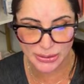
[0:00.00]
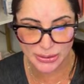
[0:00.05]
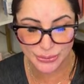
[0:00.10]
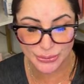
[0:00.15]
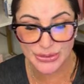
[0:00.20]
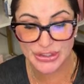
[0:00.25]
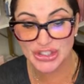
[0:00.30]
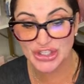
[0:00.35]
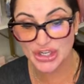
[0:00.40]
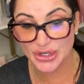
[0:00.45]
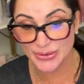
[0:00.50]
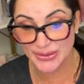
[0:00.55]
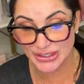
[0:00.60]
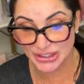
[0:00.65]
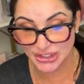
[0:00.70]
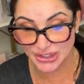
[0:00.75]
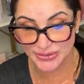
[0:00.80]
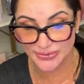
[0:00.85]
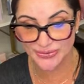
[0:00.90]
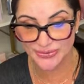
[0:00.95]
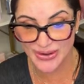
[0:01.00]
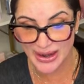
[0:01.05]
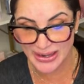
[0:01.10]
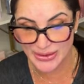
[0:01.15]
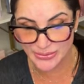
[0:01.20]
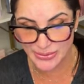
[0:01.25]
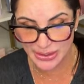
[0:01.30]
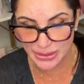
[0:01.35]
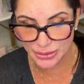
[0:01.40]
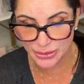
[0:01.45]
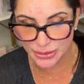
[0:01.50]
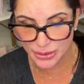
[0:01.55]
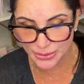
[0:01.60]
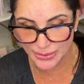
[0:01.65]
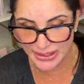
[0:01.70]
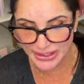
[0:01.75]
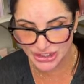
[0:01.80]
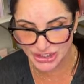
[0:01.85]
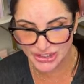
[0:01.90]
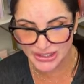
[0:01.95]
regeneration, fine wrinkle
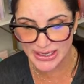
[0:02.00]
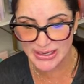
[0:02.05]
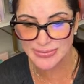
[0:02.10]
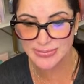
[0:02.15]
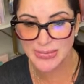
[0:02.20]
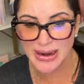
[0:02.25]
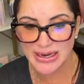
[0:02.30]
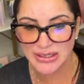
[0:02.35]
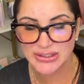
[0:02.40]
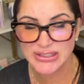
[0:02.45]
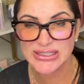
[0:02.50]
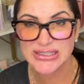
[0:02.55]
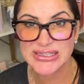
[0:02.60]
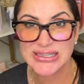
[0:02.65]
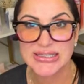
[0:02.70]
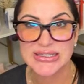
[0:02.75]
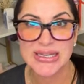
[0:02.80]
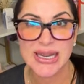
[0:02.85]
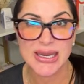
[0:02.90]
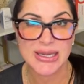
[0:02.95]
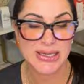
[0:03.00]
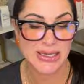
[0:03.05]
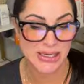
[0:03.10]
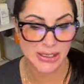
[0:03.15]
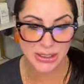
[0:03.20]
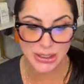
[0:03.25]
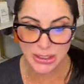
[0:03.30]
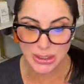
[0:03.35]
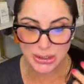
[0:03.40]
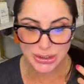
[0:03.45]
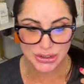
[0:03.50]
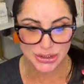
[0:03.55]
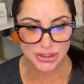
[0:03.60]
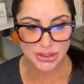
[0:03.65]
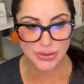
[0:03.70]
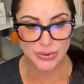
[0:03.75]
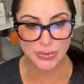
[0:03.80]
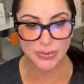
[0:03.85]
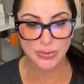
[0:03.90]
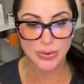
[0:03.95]
correction, and mild skin tightening.
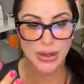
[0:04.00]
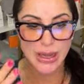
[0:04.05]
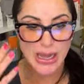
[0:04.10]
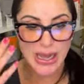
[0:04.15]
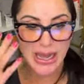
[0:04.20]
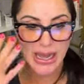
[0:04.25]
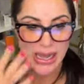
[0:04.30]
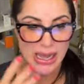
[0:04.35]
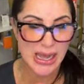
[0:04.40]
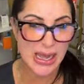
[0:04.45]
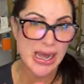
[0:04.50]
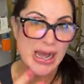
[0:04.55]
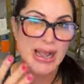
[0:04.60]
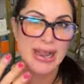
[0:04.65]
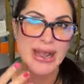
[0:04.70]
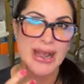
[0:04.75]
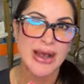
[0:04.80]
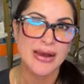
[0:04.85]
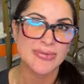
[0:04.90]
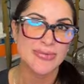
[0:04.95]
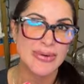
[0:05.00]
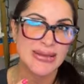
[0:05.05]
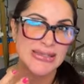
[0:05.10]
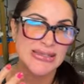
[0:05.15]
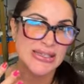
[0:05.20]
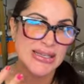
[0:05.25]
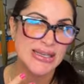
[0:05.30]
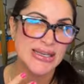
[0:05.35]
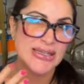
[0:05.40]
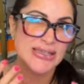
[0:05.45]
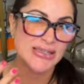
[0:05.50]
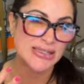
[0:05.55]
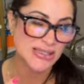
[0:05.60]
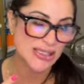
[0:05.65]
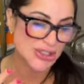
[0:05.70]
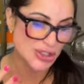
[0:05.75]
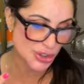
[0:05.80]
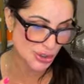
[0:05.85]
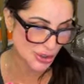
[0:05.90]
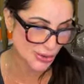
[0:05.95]
So I have my skin in
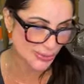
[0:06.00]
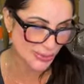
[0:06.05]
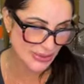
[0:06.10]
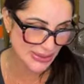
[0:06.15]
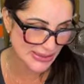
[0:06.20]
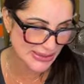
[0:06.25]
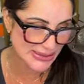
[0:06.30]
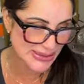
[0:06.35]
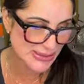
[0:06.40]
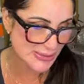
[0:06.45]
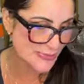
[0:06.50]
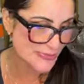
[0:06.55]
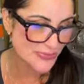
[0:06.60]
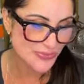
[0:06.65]
such a good place.